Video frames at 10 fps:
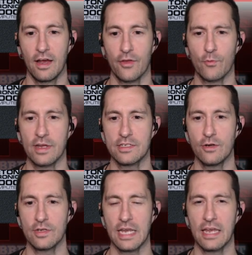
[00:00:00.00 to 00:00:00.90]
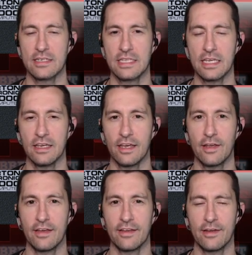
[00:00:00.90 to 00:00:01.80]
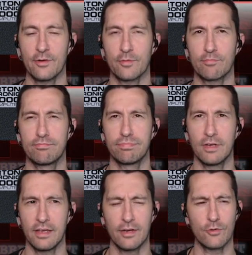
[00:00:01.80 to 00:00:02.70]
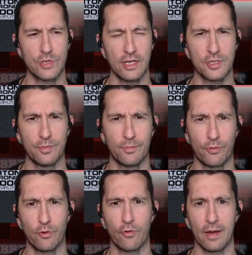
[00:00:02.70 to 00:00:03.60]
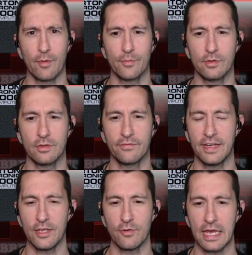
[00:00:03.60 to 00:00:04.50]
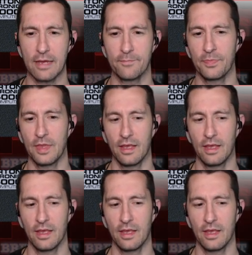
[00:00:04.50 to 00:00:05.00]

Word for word: otherwise known as the interchangeable programmable video game,